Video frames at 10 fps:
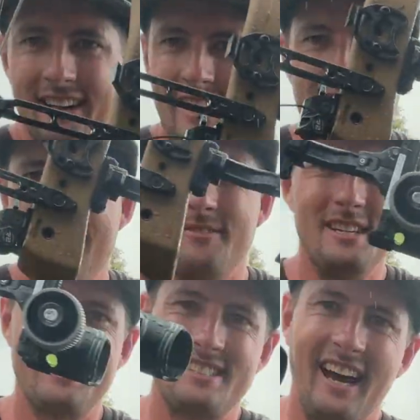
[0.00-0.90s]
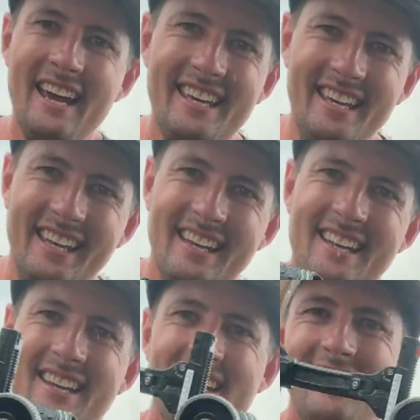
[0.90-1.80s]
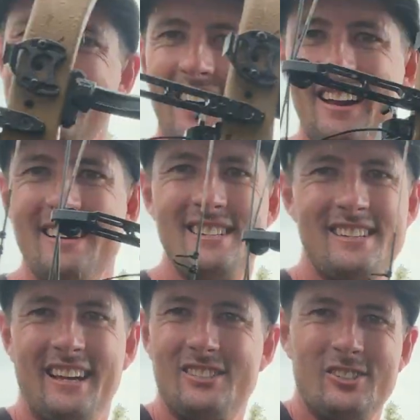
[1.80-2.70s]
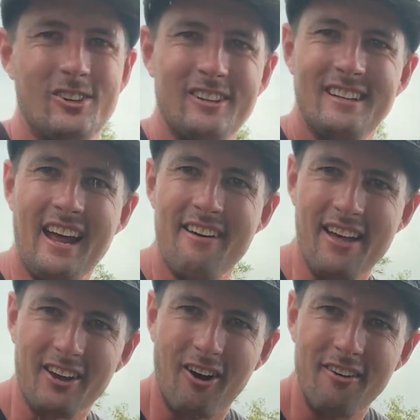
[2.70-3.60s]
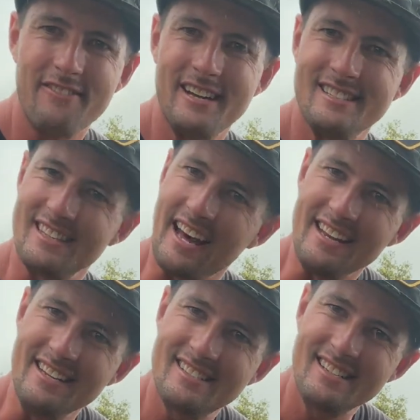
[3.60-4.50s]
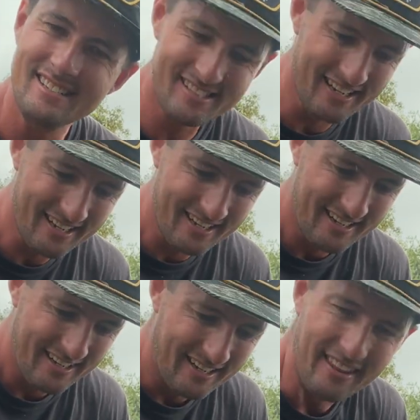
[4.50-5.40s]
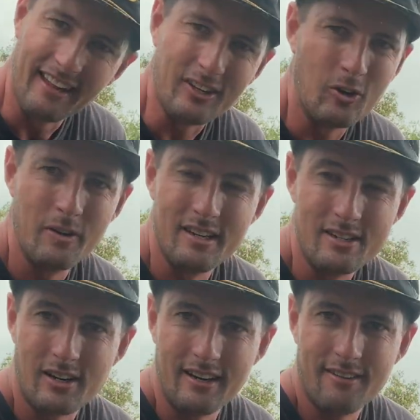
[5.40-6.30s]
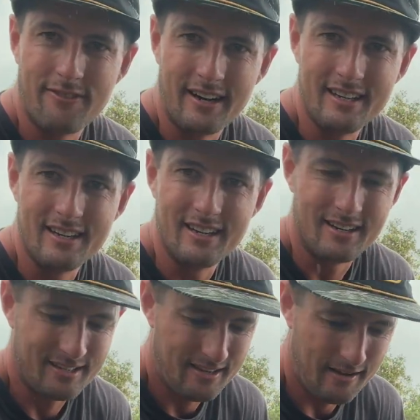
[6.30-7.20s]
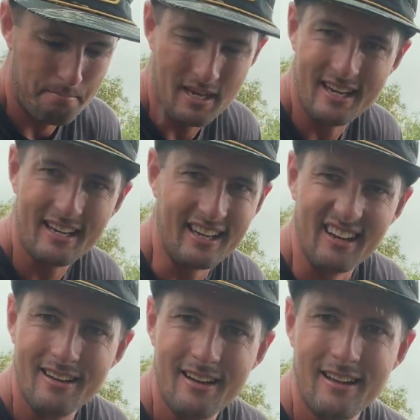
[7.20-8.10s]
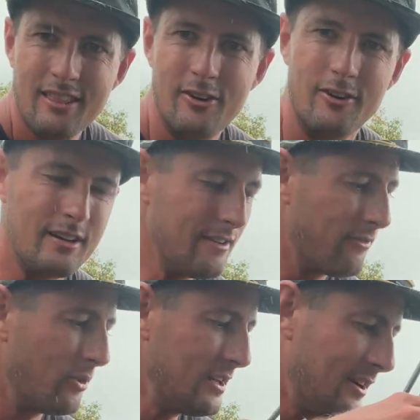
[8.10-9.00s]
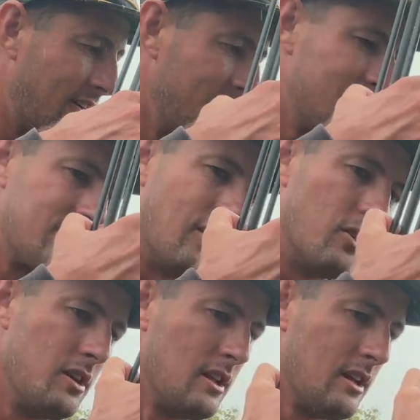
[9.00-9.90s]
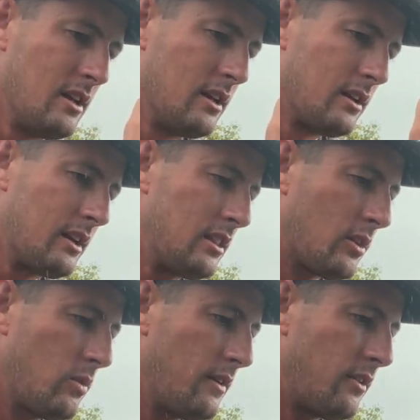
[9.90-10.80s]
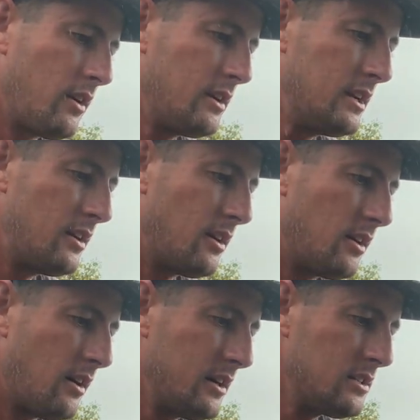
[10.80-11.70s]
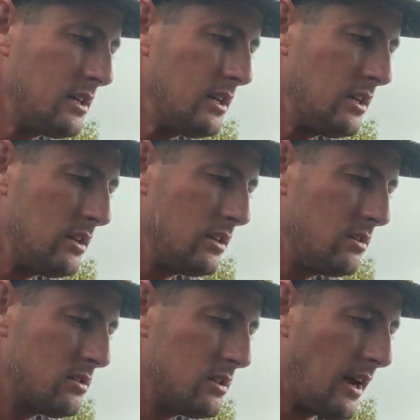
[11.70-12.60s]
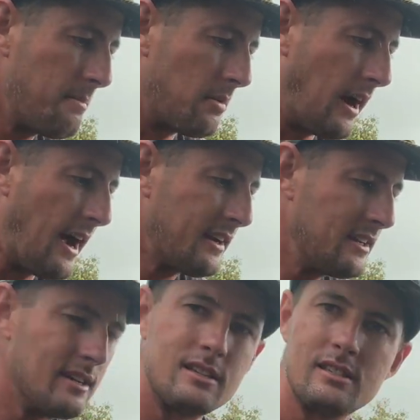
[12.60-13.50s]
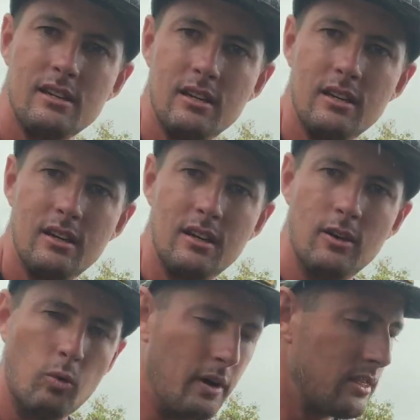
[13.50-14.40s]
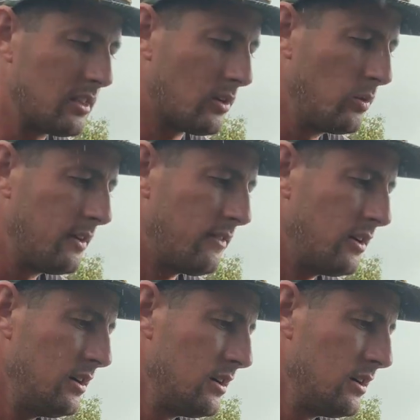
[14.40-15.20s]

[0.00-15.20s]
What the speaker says: Now I'm just psyching. God, it's just like so good to have that confidence at that distance, and then go into trying to find a pig at 30, 40 yards. So get the quiver on here. Honestly, usually I practice with the quiver.